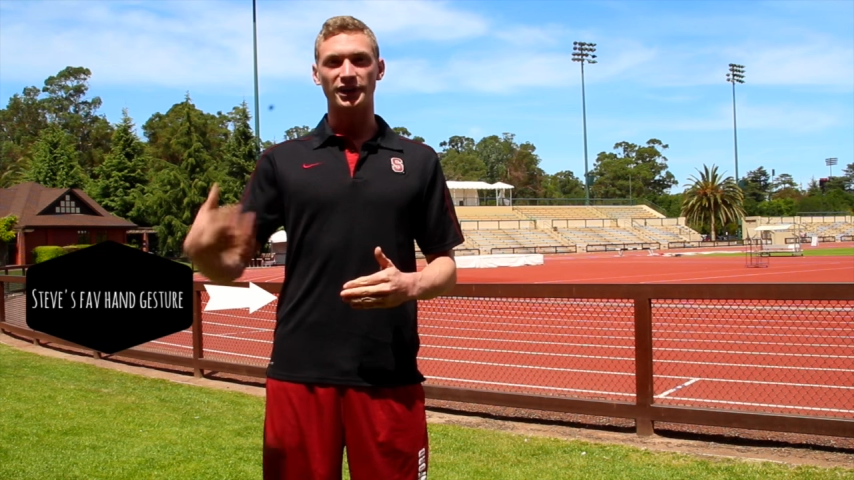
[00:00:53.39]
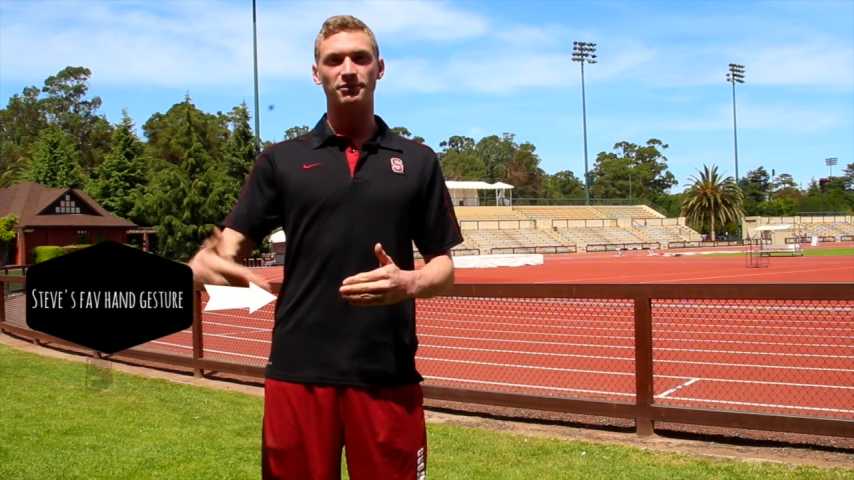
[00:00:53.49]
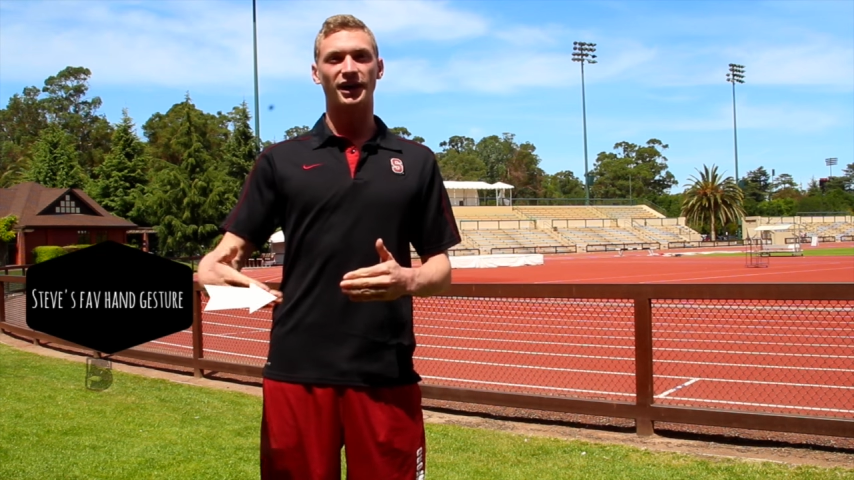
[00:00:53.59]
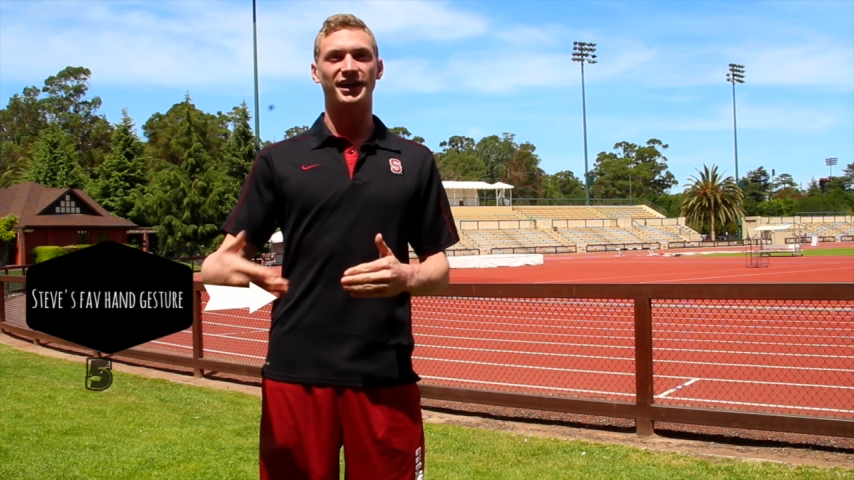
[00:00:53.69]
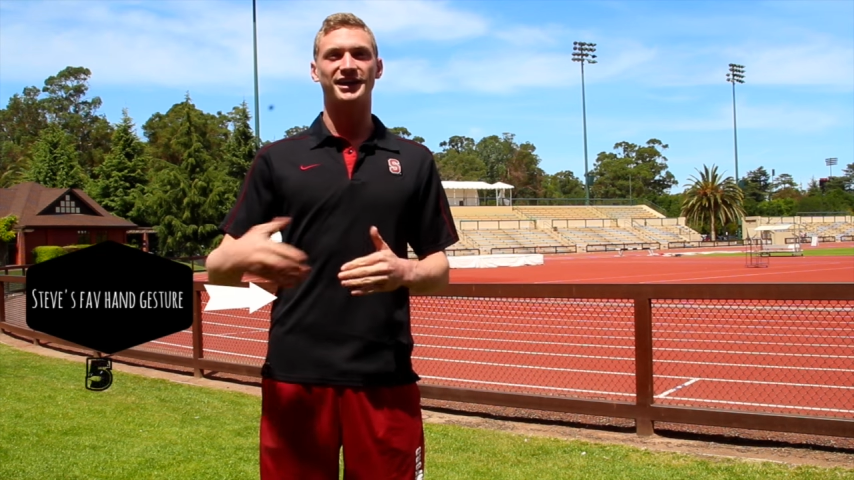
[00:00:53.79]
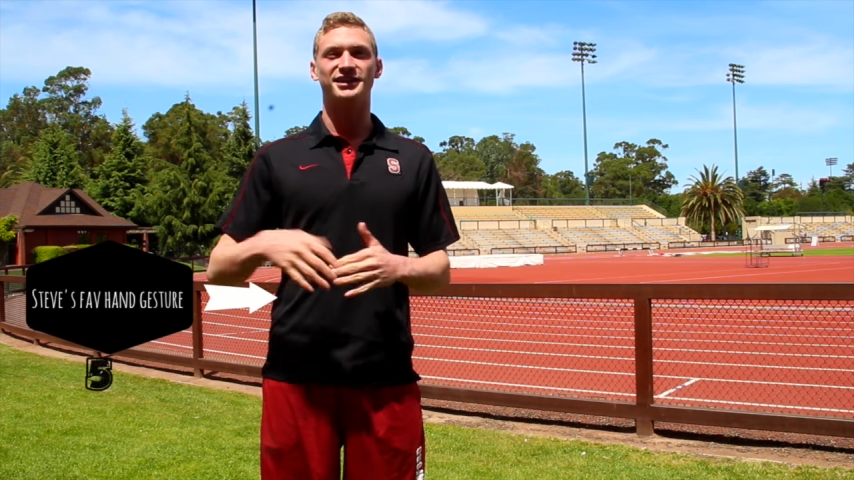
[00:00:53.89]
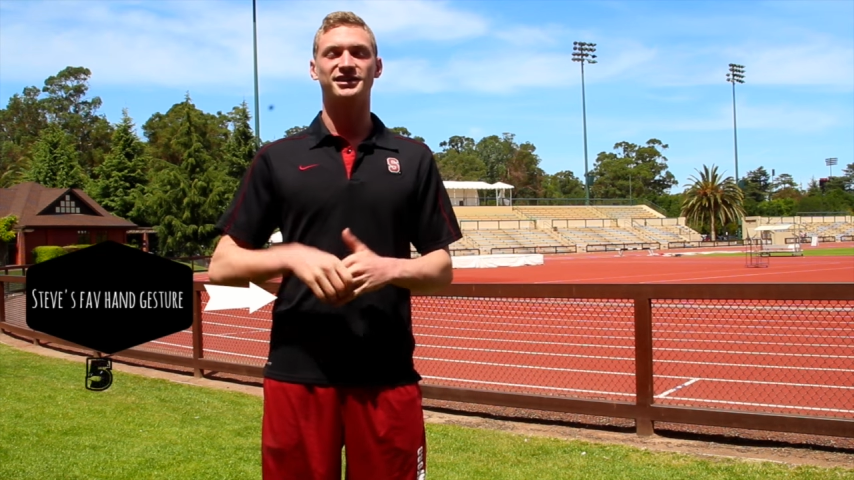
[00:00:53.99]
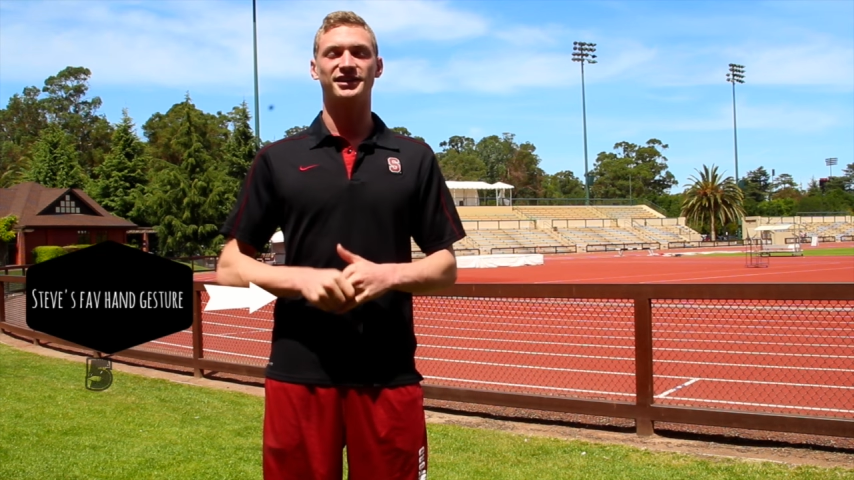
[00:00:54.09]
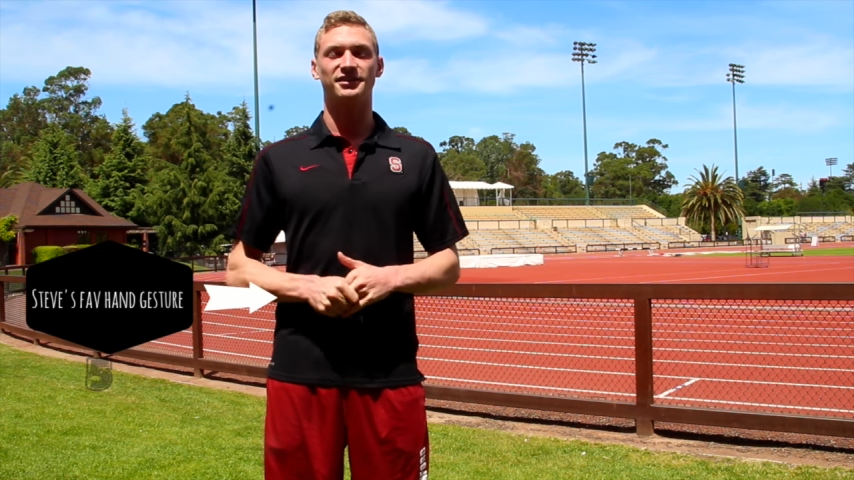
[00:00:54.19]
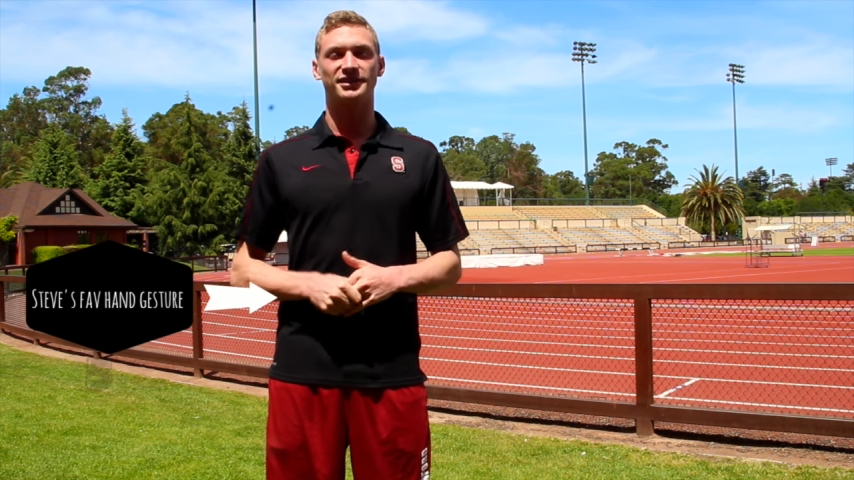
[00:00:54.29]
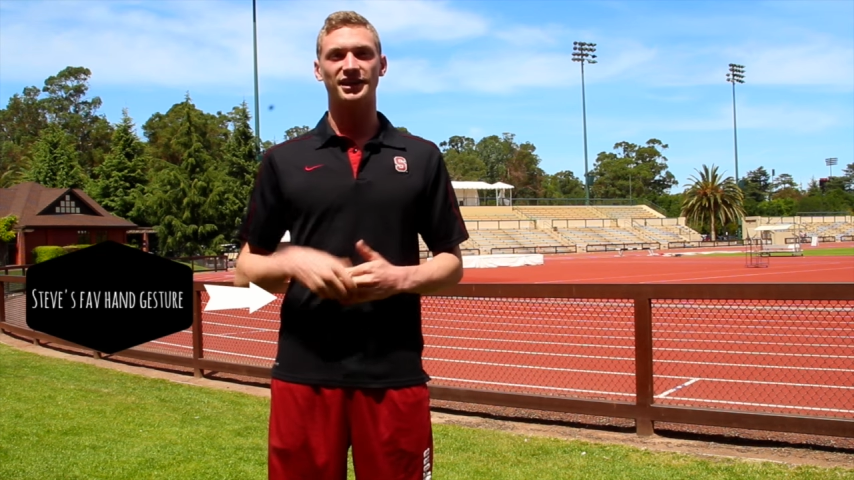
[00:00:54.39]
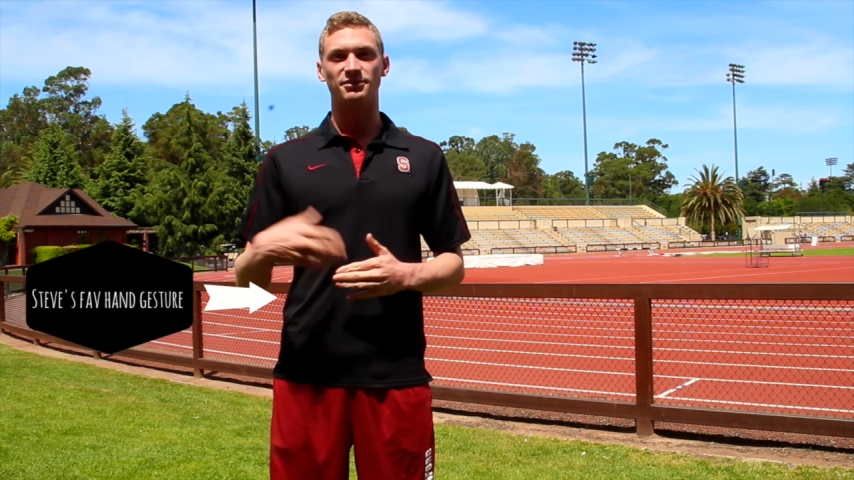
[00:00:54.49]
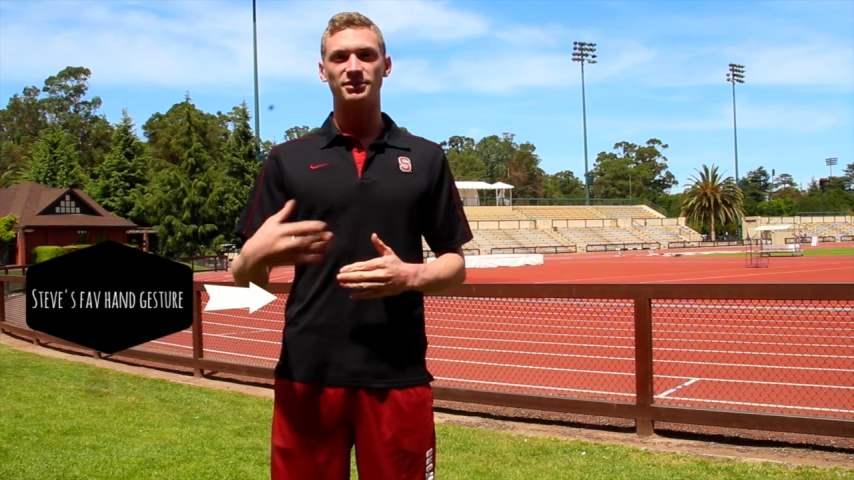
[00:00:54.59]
winning my heat and then getting